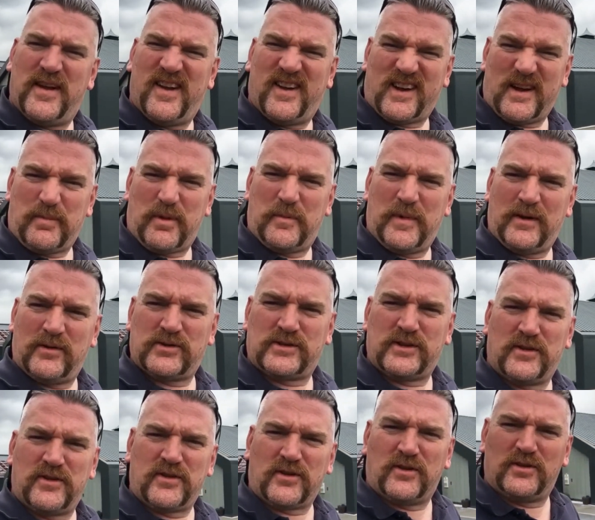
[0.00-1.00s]
a couple of miles
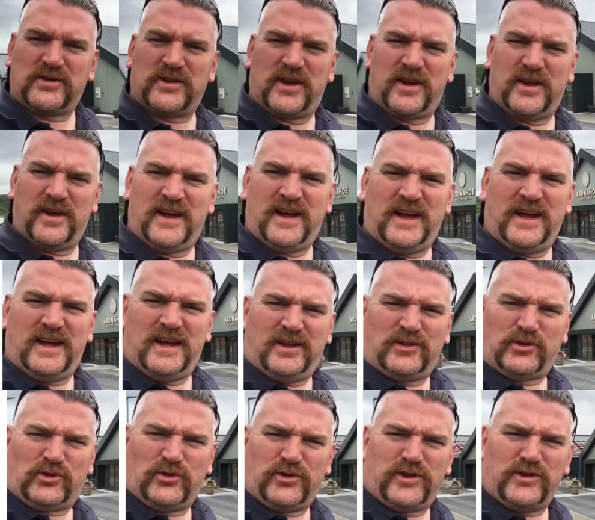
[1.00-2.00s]
down the road
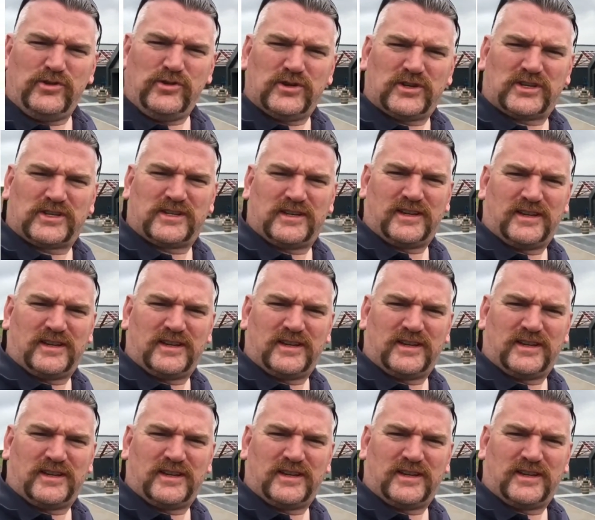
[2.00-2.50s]
to the newest